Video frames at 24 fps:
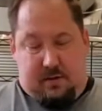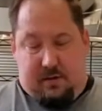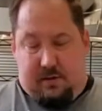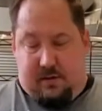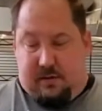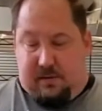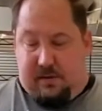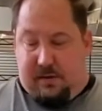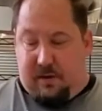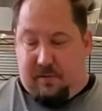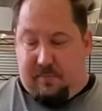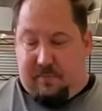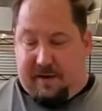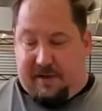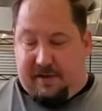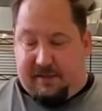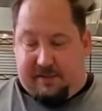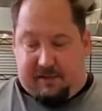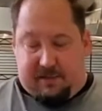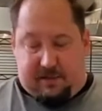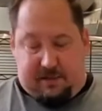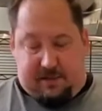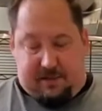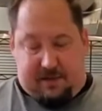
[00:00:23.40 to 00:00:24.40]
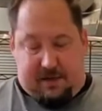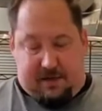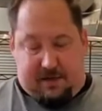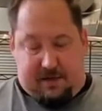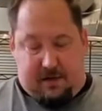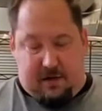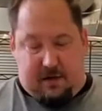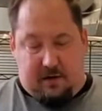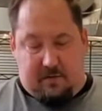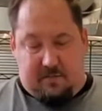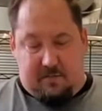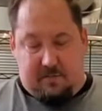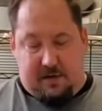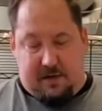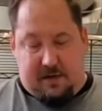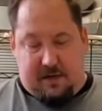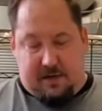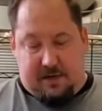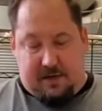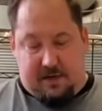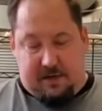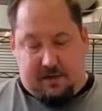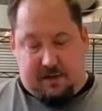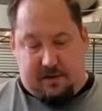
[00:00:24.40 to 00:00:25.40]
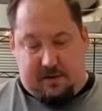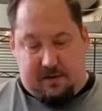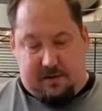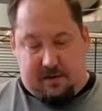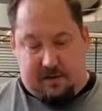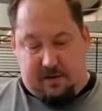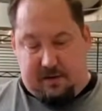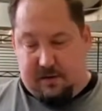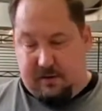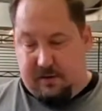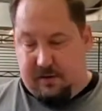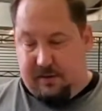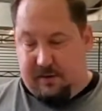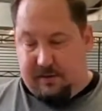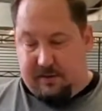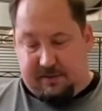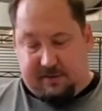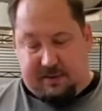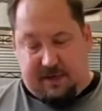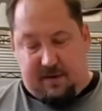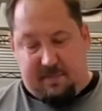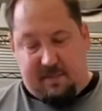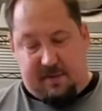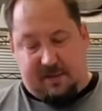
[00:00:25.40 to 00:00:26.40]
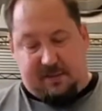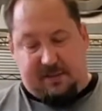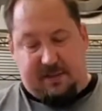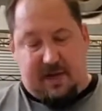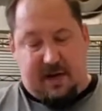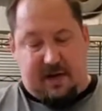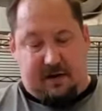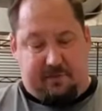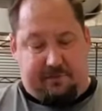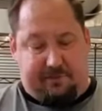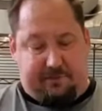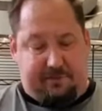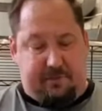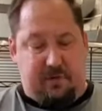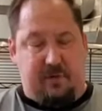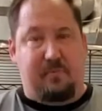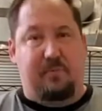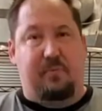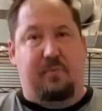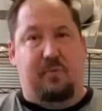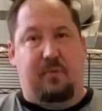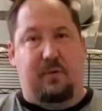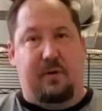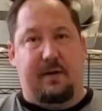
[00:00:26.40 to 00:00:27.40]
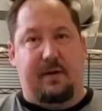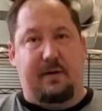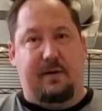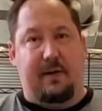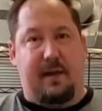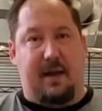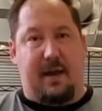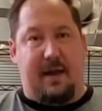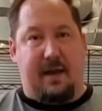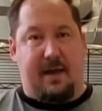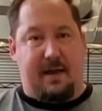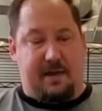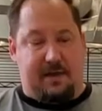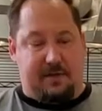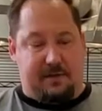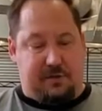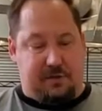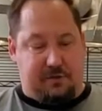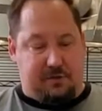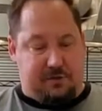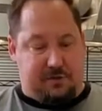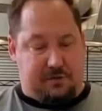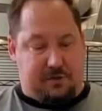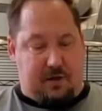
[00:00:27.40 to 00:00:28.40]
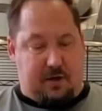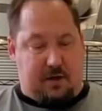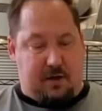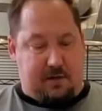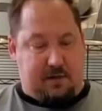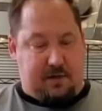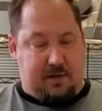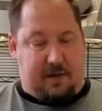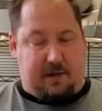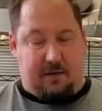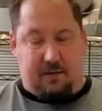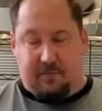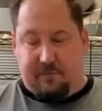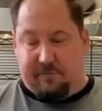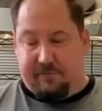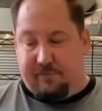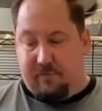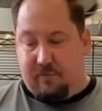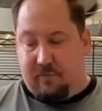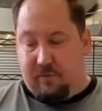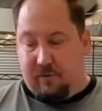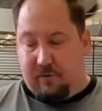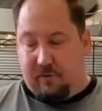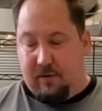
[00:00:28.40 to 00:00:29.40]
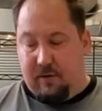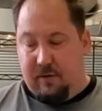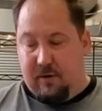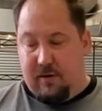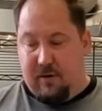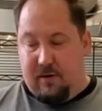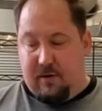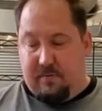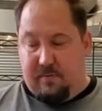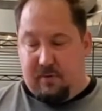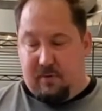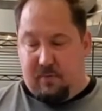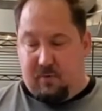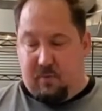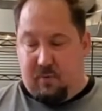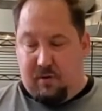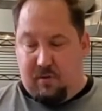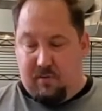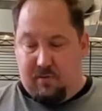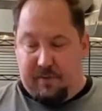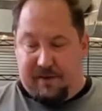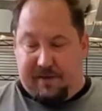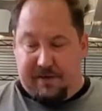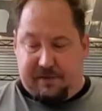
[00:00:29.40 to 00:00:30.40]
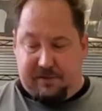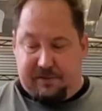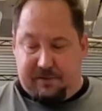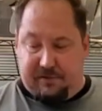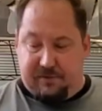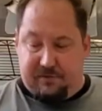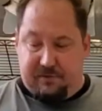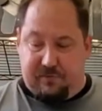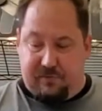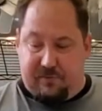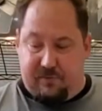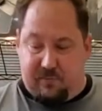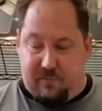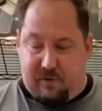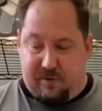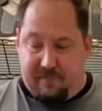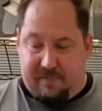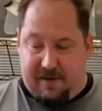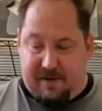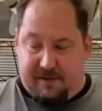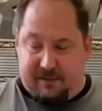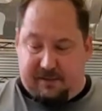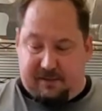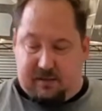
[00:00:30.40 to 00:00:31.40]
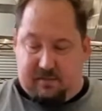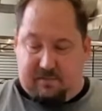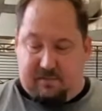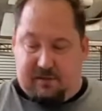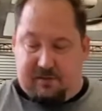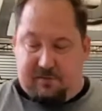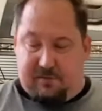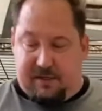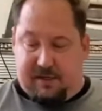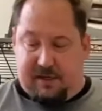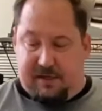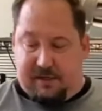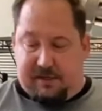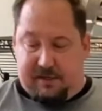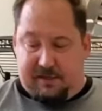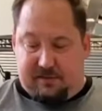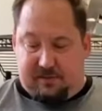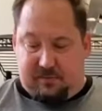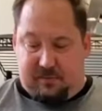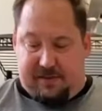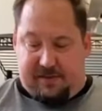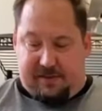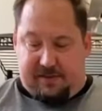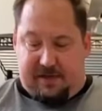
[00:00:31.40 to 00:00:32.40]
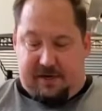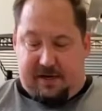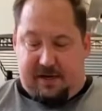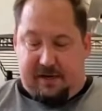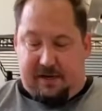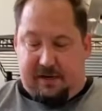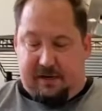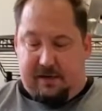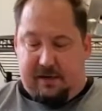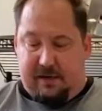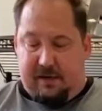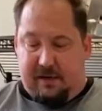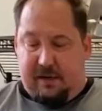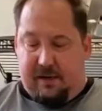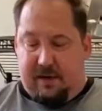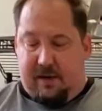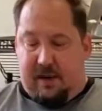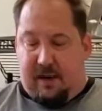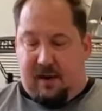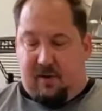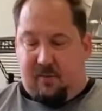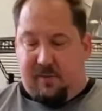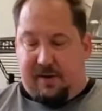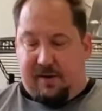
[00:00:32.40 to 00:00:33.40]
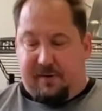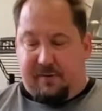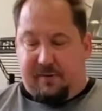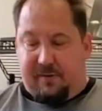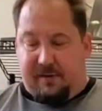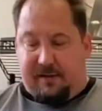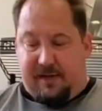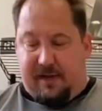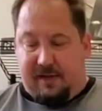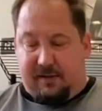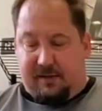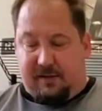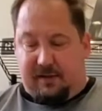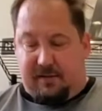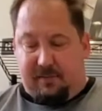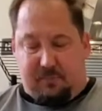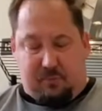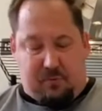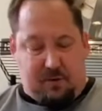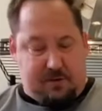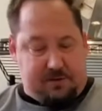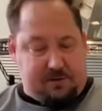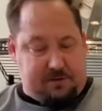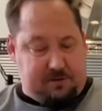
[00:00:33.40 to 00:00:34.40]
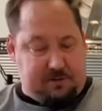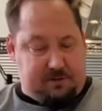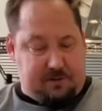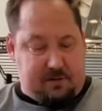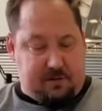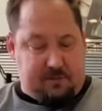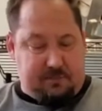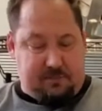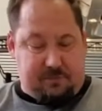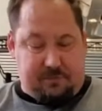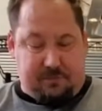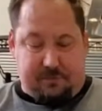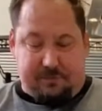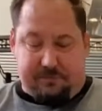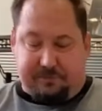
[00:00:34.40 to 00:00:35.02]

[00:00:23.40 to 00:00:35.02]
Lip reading: basically they come in the same exact footprint as your stock K04, but what we do and what makes them unique is we take the compressor cover,